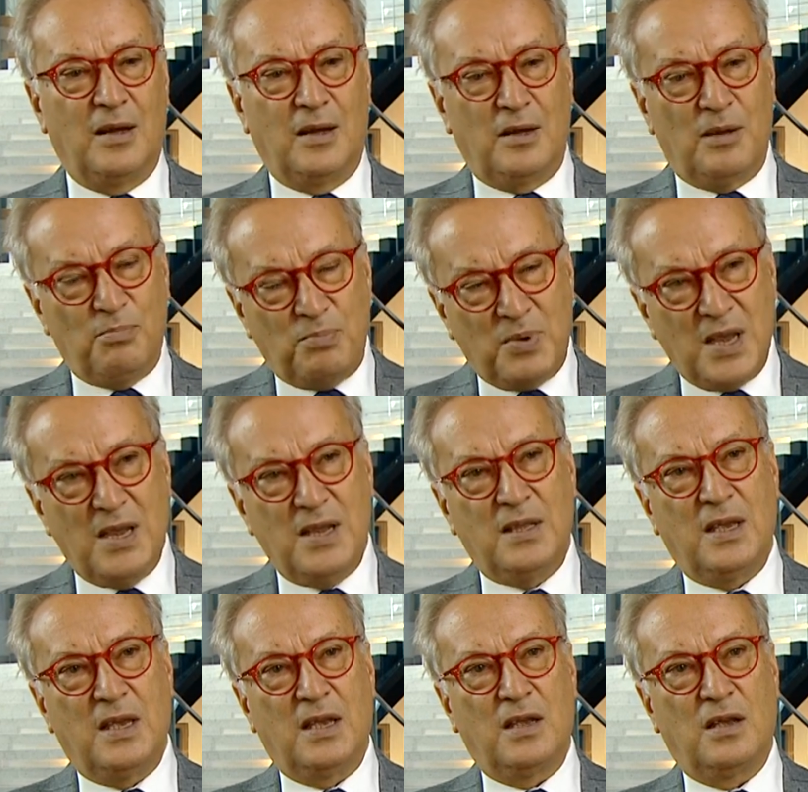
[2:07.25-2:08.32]

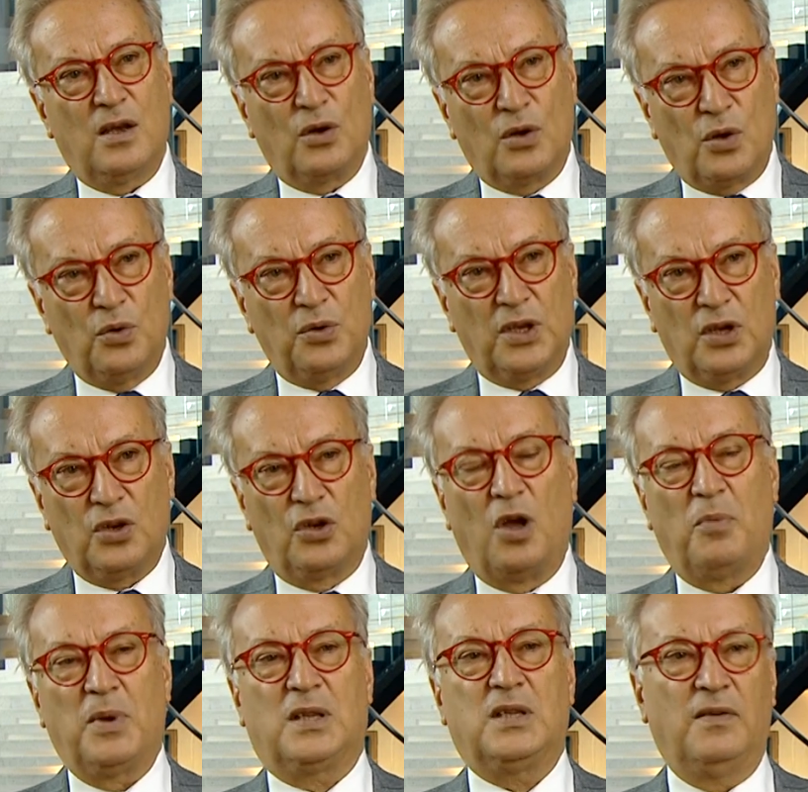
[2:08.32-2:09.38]
impeding a good
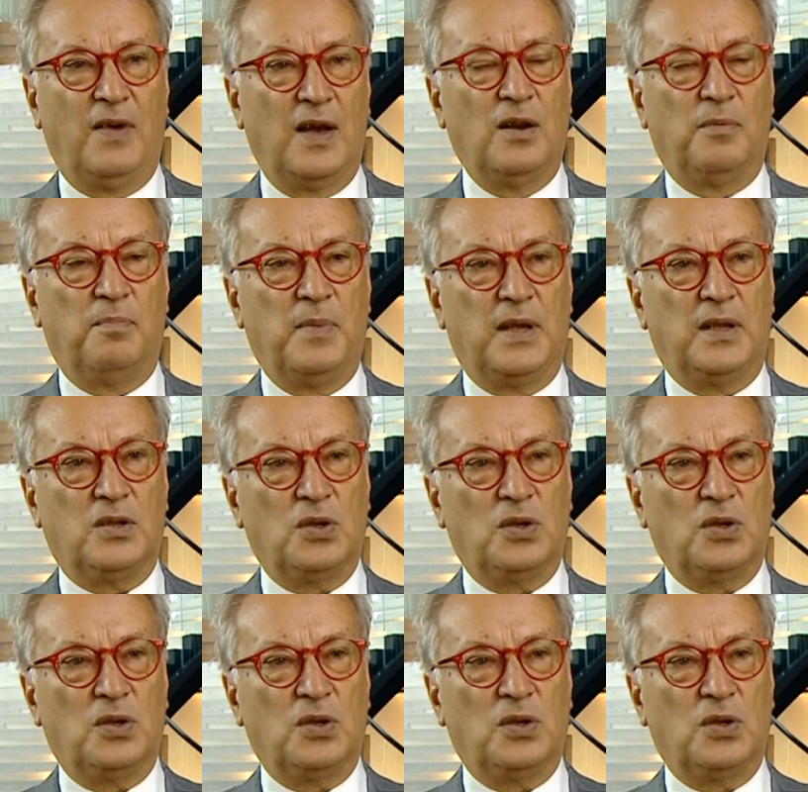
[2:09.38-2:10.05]
economic development.